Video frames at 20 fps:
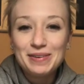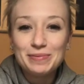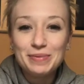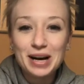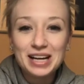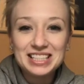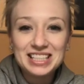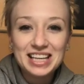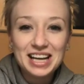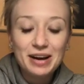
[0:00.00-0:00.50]

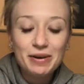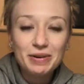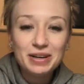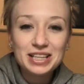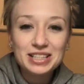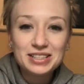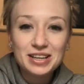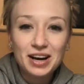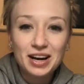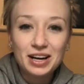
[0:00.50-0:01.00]
Today I want
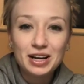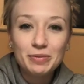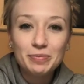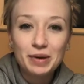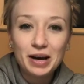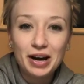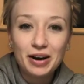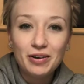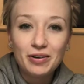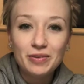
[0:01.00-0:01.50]
to talk
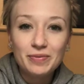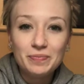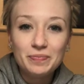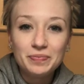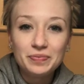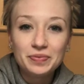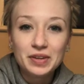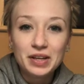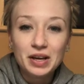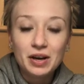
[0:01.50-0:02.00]
about
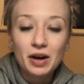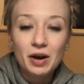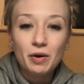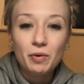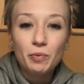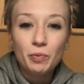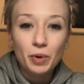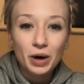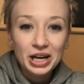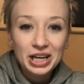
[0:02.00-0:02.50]

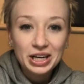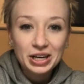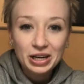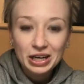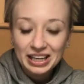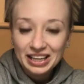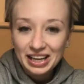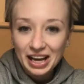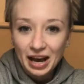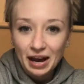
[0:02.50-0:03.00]
what you're going
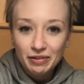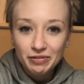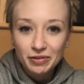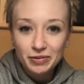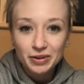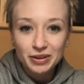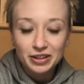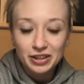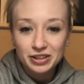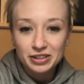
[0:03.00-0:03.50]
to get from
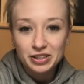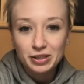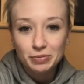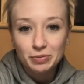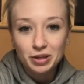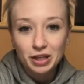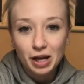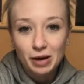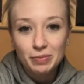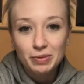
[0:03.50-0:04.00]
the Leadership
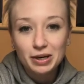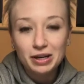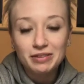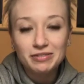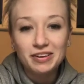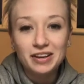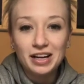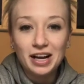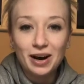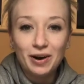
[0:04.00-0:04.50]
Collaborative
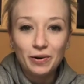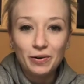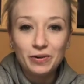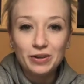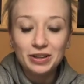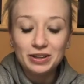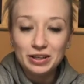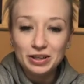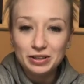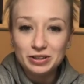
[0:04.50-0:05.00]
and how
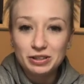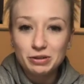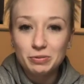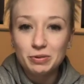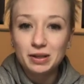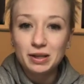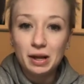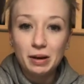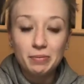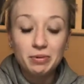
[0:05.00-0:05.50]
the Leadership
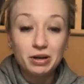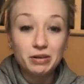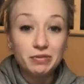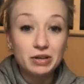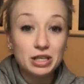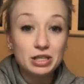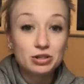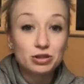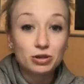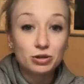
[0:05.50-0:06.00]
Collaborative
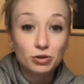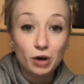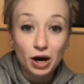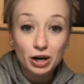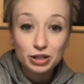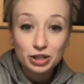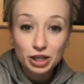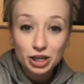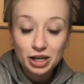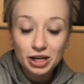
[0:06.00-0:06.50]
is
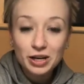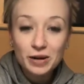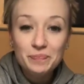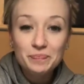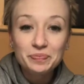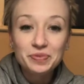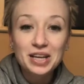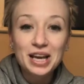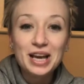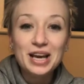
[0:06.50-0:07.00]
structured.
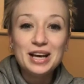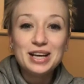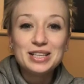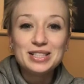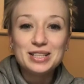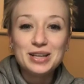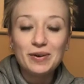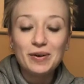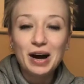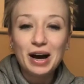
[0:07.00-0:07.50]

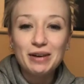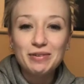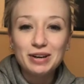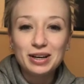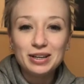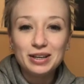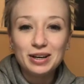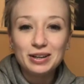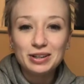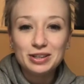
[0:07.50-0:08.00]
So I
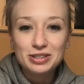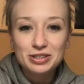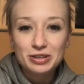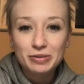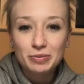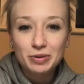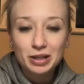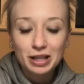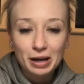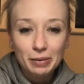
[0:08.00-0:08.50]
run a
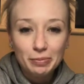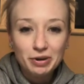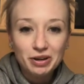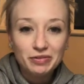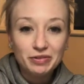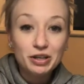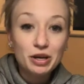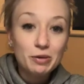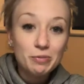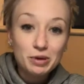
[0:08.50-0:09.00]
Leadership
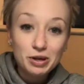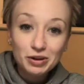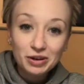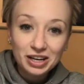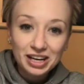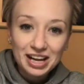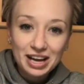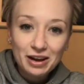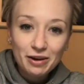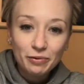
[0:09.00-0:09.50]
Collaborative
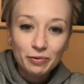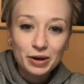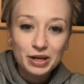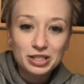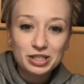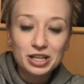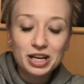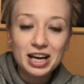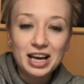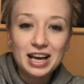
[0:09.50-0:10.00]
community,
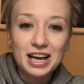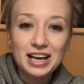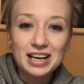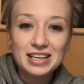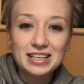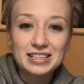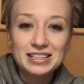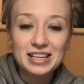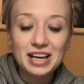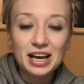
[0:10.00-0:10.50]
which
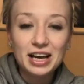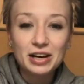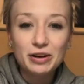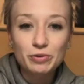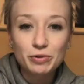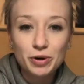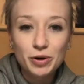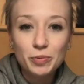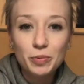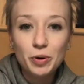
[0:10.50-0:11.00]
is a
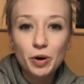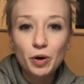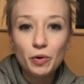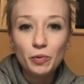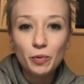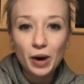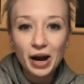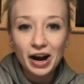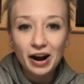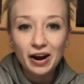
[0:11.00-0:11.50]
group
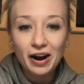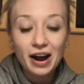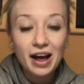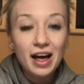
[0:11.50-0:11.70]
where